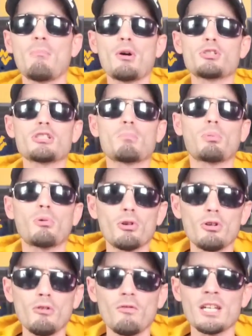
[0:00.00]
the most to
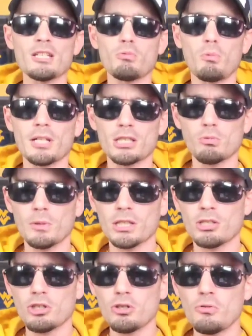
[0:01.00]
prove in
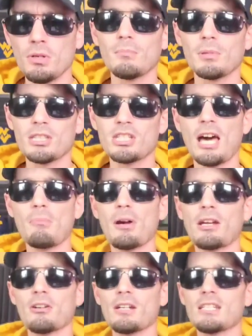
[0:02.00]
2022. But the
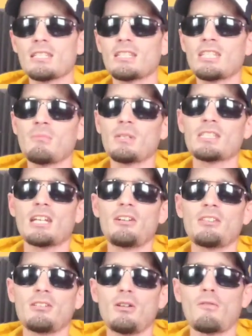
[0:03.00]
tiebreaker is the team that's
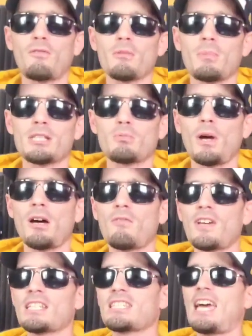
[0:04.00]
carrying the load for the Big
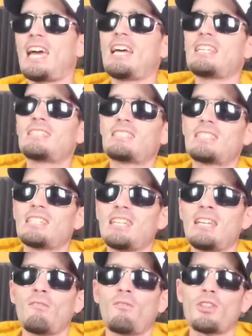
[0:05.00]
12 is
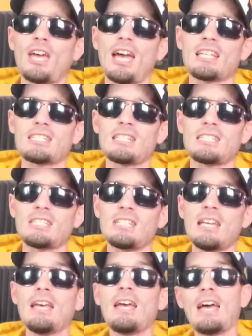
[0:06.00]
exiting for the
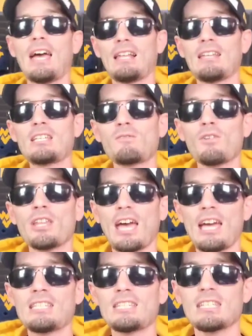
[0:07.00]
SEC. At least for the
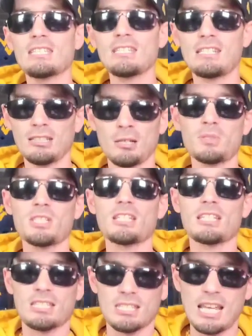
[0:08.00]
ACC, Clemson
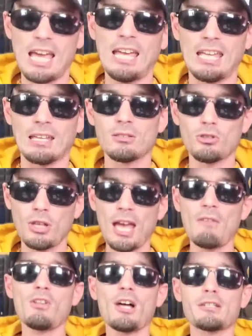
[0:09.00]
is staying. So they
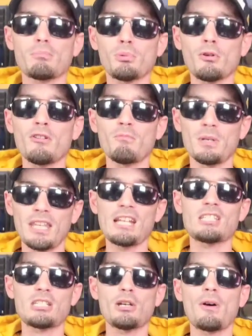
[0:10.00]
have a lot to prove, but
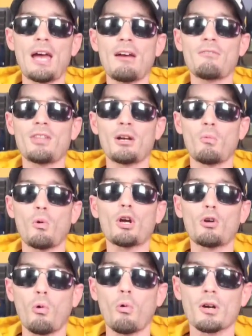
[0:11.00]
they still have their
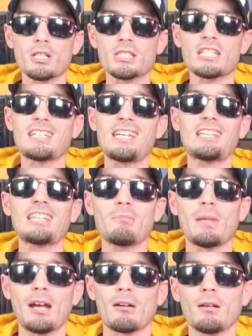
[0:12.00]
workhorse to get
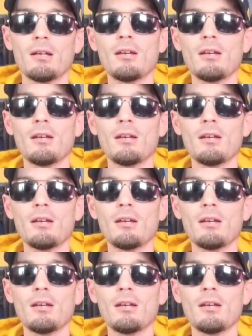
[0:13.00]
them there.